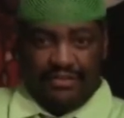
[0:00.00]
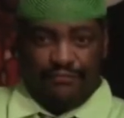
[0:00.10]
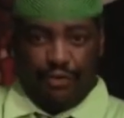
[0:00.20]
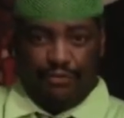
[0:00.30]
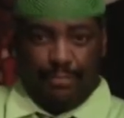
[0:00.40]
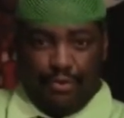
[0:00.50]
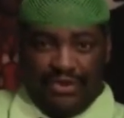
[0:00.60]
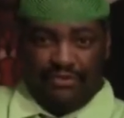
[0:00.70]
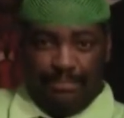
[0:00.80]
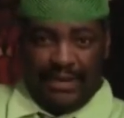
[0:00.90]
the
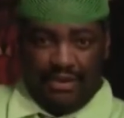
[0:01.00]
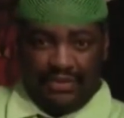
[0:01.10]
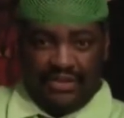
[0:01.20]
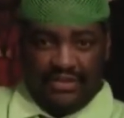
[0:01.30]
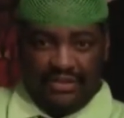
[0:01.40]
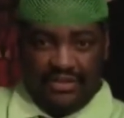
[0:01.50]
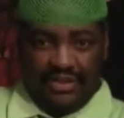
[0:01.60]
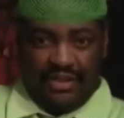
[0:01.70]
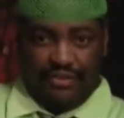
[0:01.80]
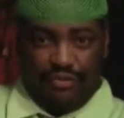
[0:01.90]
firstborn is buried
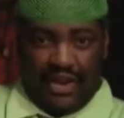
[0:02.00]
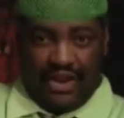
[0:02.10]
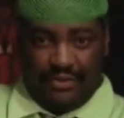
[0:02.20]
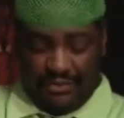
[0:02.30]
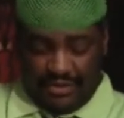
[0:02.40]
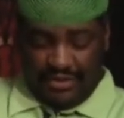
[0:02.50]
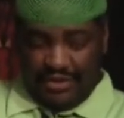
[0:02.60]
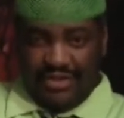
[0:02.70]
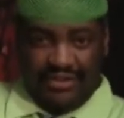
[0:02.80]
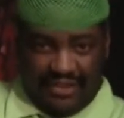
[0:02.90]
in the ground,
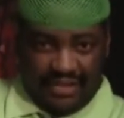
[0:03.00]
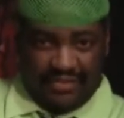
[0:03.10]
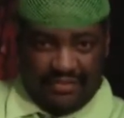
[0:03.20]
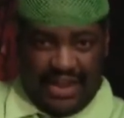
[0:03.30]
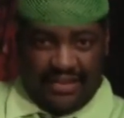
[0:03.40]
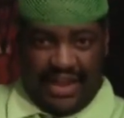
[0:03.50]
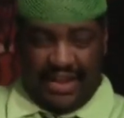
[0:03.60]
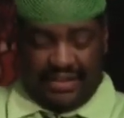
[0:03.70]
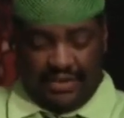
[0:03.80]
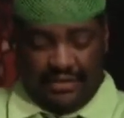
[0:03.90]
death is not
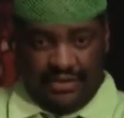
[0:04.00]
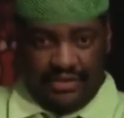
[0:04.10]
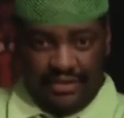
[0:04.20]
lacking,